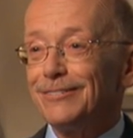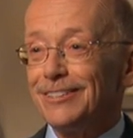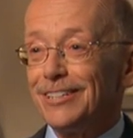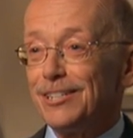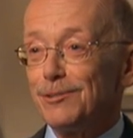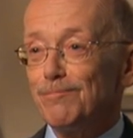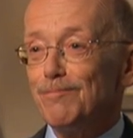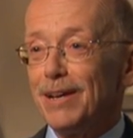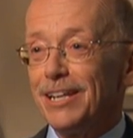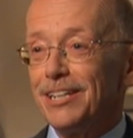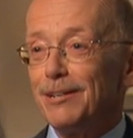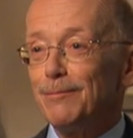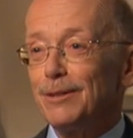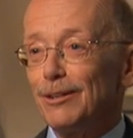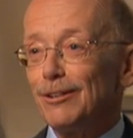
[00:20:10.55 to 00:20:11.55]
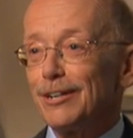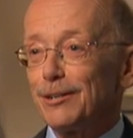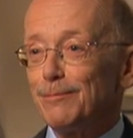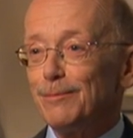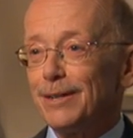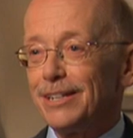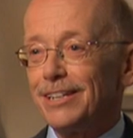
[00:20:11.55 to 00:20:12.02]
He's made him a lot of
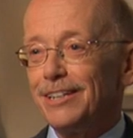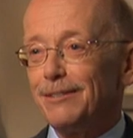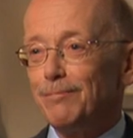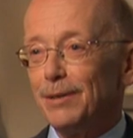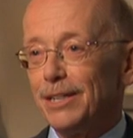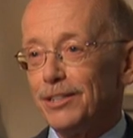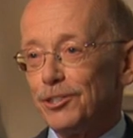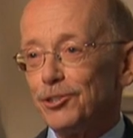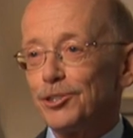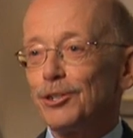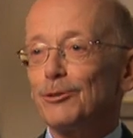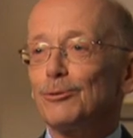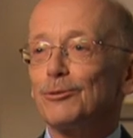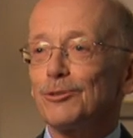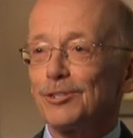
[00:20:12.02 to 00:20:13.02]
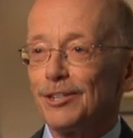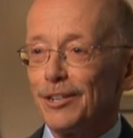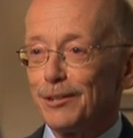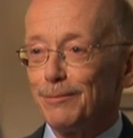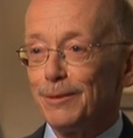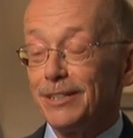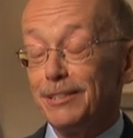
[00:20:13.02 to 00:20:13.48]
money, made his shareholders a lot
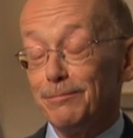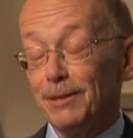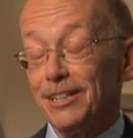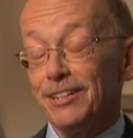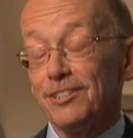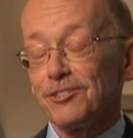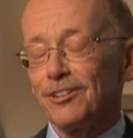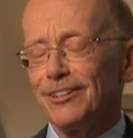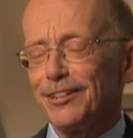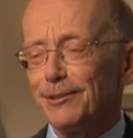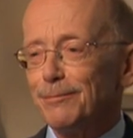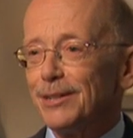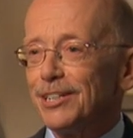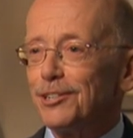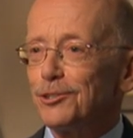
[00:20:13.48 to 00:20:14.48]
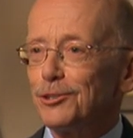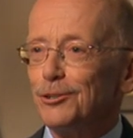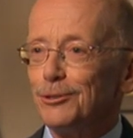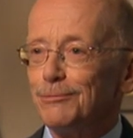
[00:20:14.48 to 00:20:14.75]
of money, made us a lot of money too.